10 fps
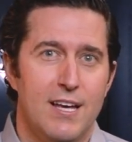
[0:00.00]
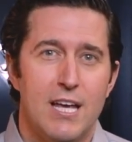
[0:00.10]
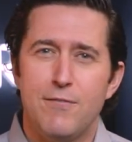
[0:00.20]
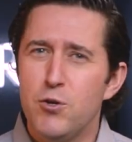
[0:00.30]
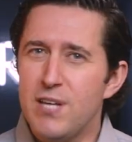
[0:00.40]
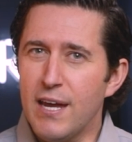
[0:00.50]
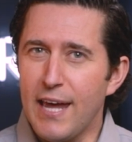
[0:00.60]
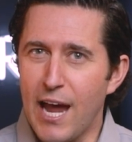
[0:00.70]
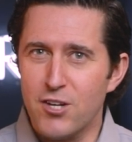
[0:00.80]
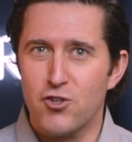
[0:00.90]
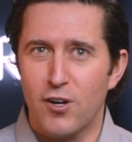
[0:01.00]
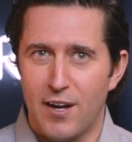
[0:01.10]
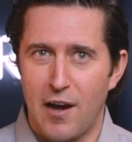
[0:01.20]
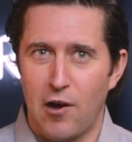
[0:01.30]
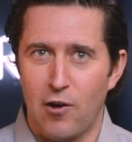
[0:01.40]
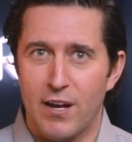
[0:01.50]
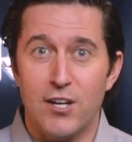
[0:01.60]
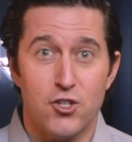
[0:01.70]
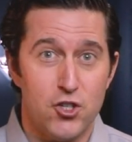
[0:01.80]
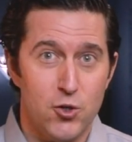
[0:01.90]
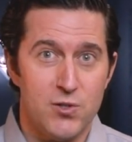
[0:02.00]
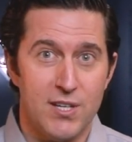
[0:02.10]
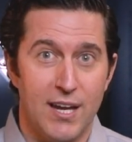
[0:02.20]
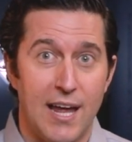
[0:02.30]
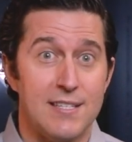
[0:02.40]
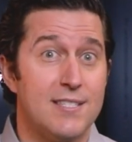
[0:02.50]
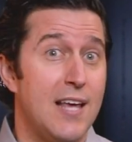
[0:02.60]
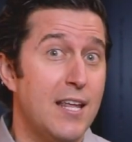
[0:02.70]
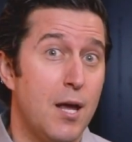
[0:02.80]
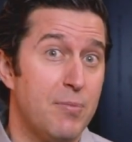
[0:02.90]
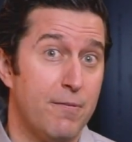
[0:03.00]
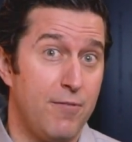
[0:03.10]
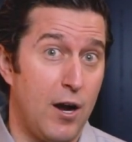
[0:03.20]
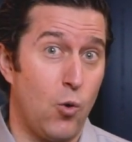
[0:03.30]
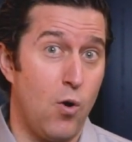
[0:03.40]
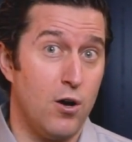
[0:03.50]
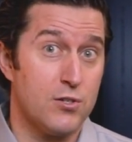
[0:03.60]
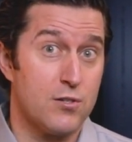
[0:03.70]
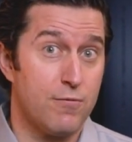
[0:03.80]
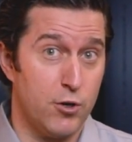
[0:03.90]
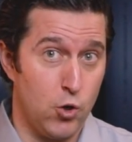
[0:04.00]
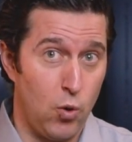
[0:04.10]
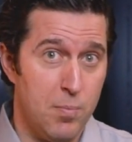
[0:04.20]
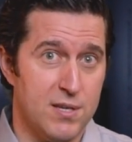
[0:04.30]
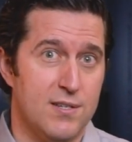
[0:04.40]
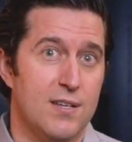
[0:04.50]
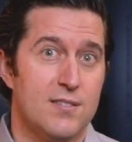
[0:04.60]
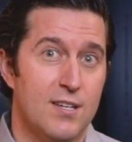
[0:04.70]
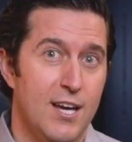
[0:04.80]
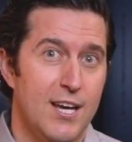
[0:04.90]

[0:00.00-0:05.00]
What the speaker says: If you take extra care in choosing and setting up the firewalls for your business,